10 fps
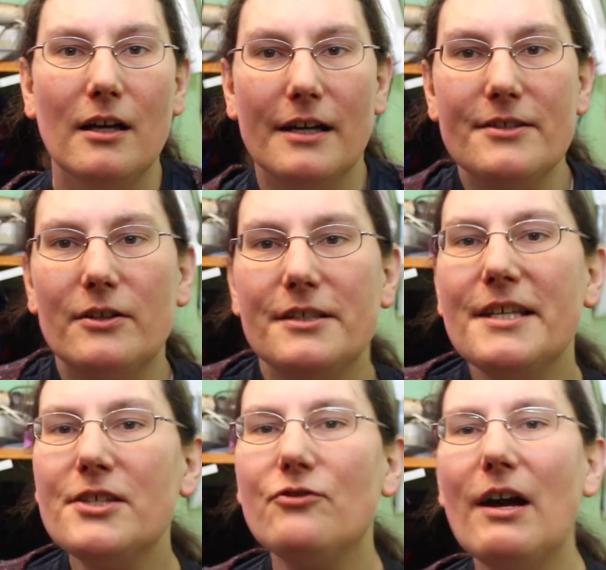It's got a
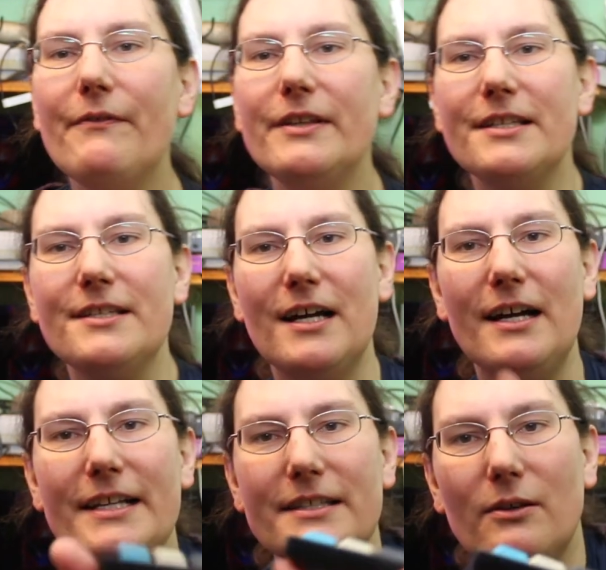disk drive in the
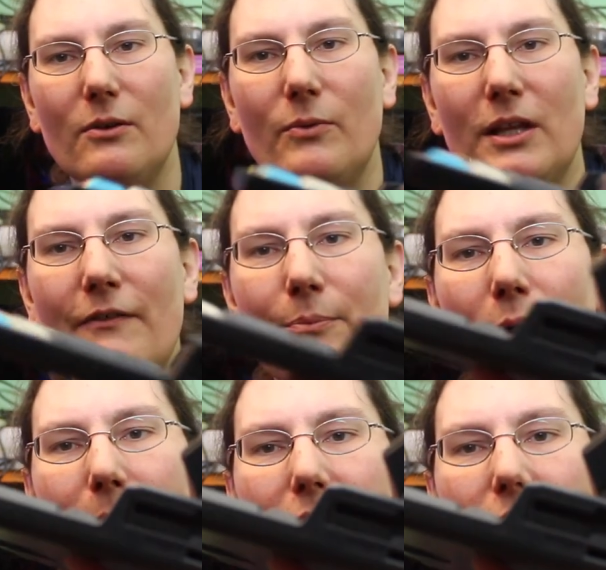side. We'll have a
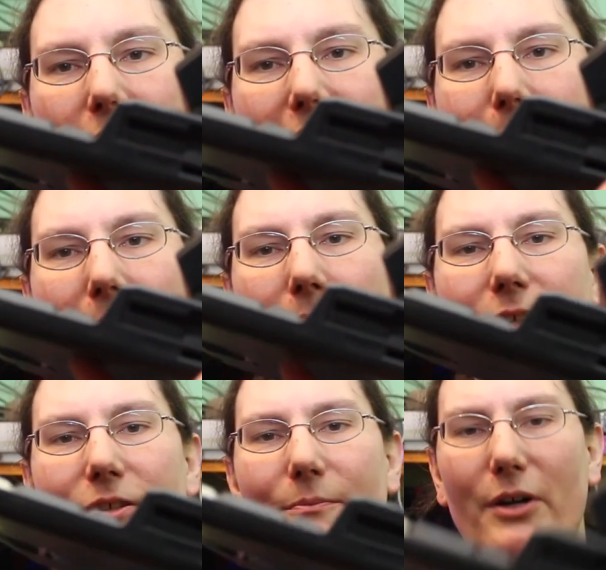proper look on Gamehammer
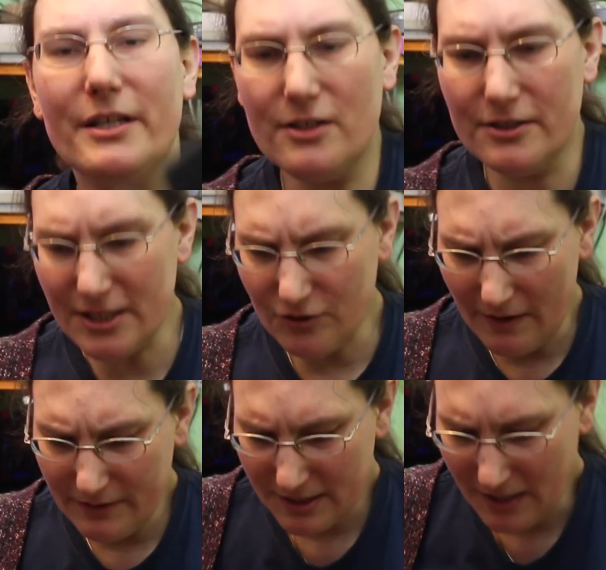at some point. It's got a disk
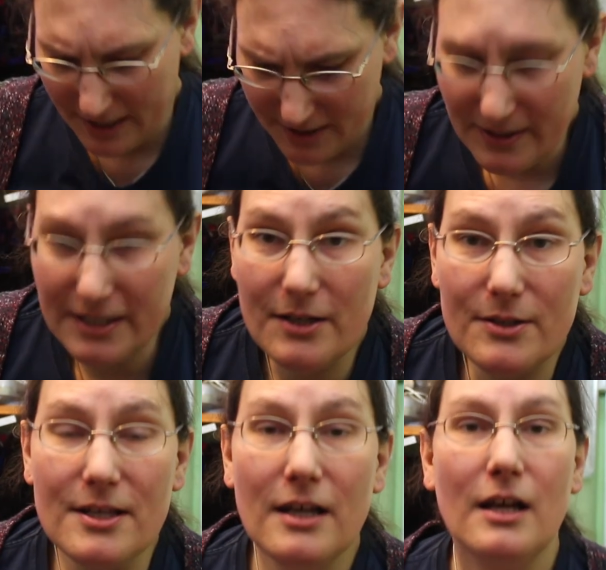drive in the side, so you can
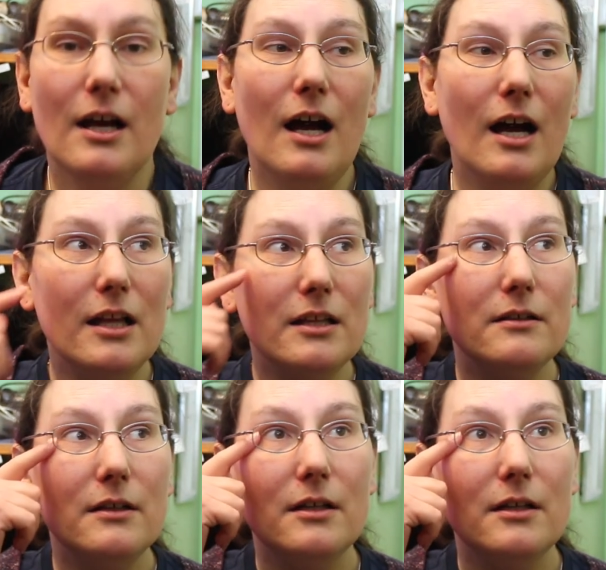use double